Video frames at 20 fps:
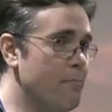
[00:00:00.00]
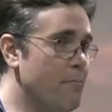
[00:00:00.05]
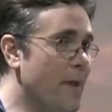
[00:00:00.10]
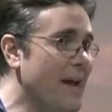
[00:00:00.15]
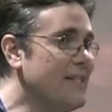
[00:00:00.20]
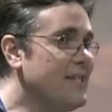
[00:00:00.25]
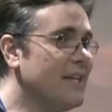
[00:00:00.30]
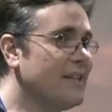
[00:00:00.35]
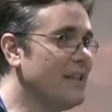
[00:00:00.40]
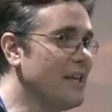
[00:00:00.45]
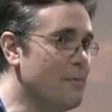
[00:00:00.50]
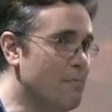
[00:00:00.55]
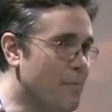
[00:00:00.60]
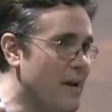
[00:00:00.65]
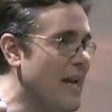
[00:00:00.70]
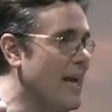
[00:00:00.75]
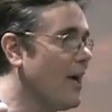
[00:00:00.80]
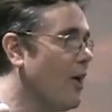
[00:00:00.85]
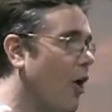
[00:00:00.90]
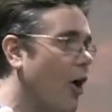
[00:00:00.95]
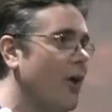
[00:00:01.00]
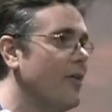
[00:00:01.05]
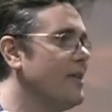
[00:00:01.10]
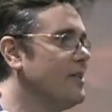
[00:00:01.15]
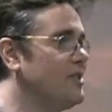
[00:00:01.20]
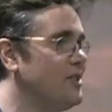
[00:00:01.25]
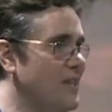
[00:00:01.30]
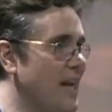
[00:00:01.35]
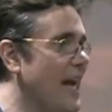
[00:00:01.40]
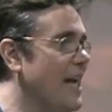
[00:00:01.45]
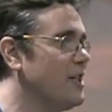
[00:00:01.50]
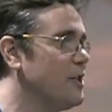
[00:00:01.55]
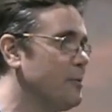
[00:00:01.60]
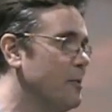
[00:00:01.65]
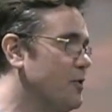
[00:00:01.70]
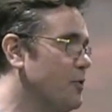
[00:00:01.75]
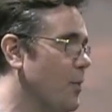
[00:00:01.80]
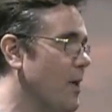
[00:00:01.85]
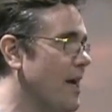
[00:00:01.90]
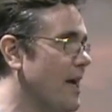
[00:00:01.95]
basically being all that stands
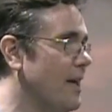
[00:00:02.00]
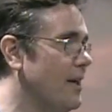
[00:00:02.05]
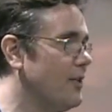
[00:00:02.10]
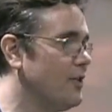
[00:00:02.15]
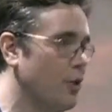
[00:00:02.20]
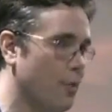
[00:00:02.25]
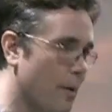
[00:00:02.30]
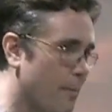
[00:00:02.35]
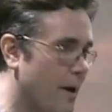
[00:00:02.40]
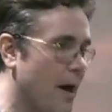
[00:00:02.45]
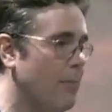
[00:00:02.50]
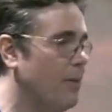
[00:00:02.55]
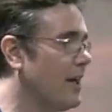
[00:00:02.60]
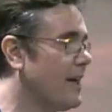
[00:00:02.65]
between the Republic